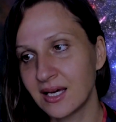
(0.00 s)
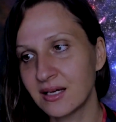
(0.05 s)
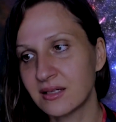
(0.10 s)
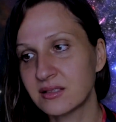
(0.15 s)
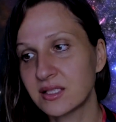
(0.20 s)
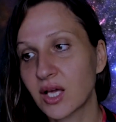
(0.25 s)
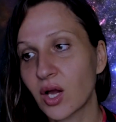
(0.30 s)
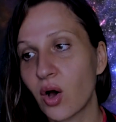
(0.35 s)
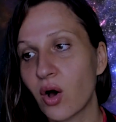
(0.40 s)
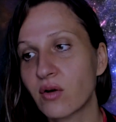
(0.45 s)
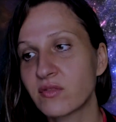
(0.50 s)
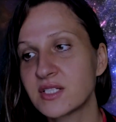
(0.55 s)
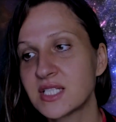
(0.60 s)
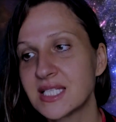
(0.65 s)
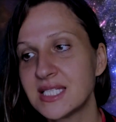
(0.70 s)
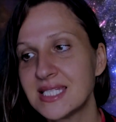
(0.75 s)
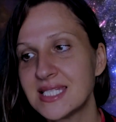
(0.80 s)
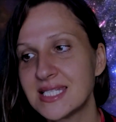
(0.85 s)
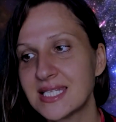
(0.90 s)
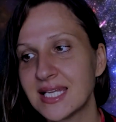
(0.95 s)
they
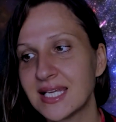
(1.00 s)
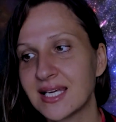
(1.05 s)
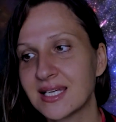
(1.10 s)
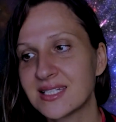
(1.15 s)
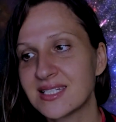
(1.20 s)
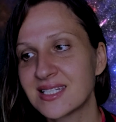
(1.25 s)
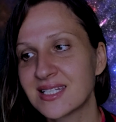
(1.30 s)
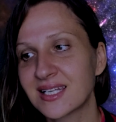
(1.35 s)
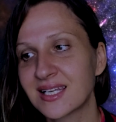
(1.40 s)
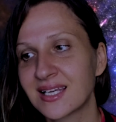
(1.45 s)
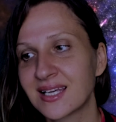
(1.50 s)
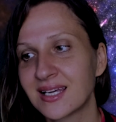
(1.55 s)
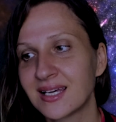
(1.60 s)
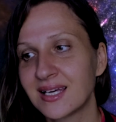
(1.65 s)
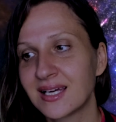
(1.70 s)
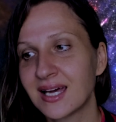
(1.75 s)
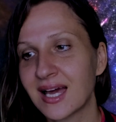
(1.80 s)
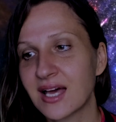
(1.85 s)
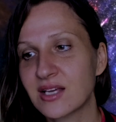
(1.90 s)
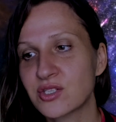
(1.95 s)
often see it
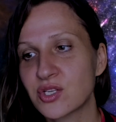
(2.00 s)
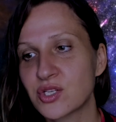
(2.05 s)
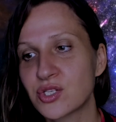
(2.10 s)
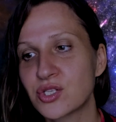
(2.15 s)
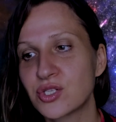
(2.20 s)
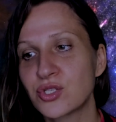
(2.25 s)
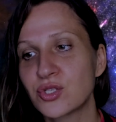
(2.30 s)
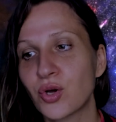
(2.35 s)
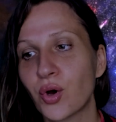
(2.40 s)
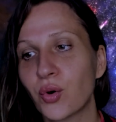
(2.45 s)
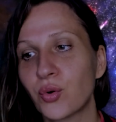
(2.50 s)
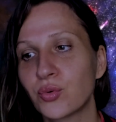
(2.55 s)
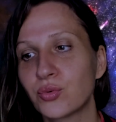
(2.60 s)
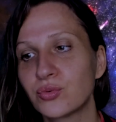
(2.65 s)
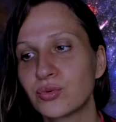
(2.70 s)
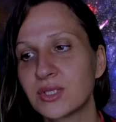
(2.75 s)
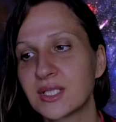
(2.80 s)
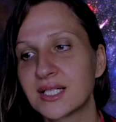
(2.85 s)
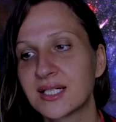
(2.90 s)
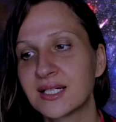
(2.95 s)
as a
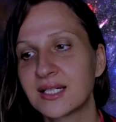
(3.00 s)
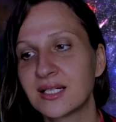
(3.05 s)
stone